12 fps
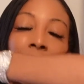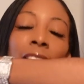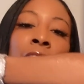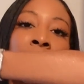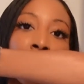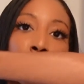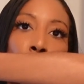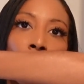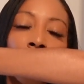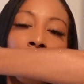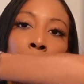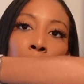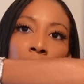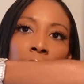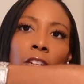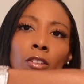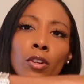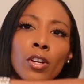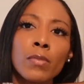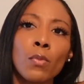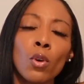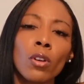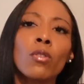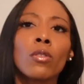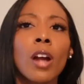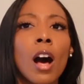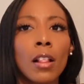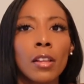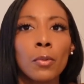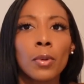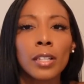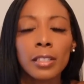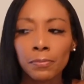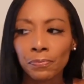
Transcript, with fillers: This one in particular is more old Hollywood.